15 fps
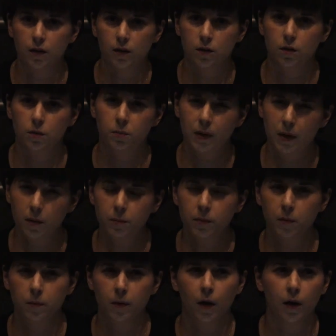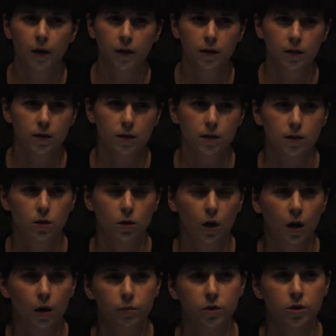It's the people behind it. It's the
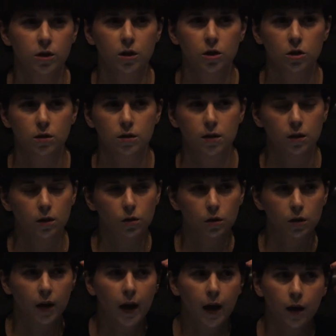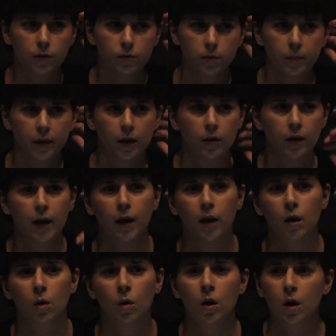conversations that you could have about
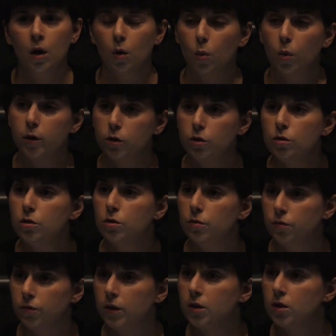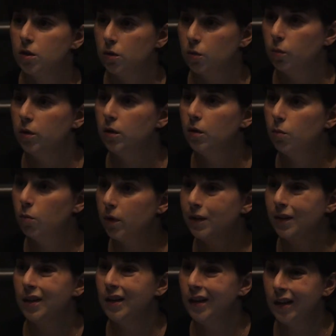how what you do fits within what
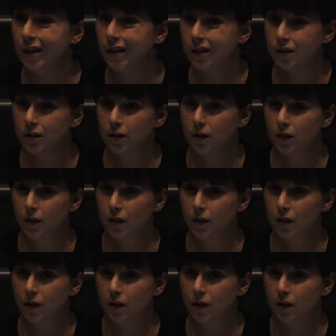they need